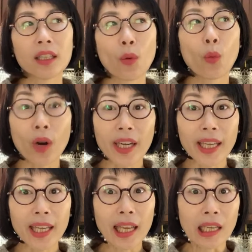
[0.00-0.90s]

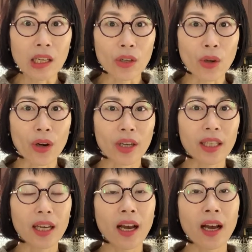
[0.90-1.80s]
working in New
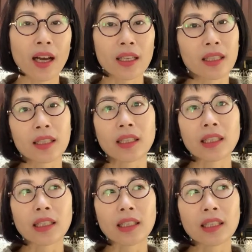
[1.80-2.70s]
York uh,
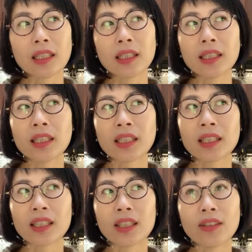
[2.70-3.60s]
I
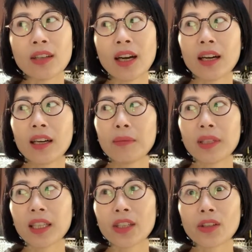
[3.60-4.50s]
don't know how
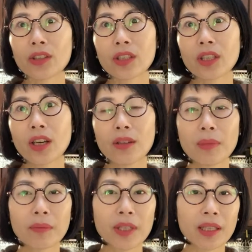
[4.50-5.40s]
many years ago,
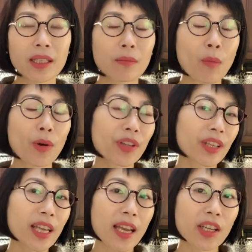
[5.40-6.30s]
maybe more
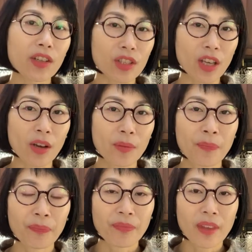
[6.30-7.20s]
than 10 years ago.
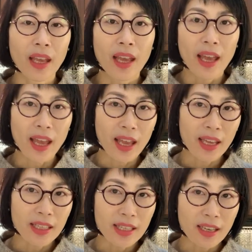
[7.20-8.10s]

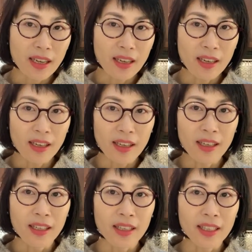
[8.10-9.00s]
And
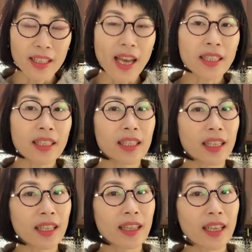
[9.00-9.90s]
uh, yes,
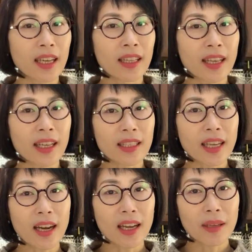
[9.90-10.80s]
in at that
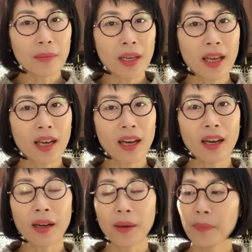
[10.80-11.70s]
time,
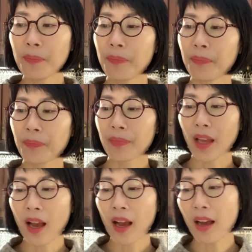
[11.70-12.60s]
um,
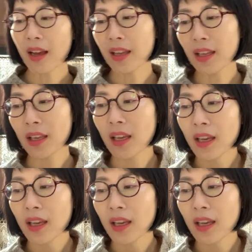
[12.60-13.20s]
I